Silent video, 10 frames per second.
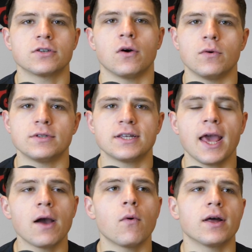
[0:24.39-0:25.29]
So
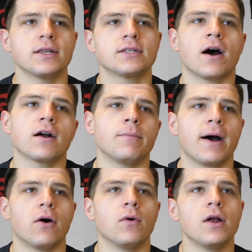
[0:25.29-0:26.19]
today I wanted to talk
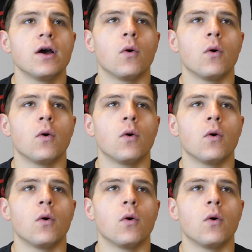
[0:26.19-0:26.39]
about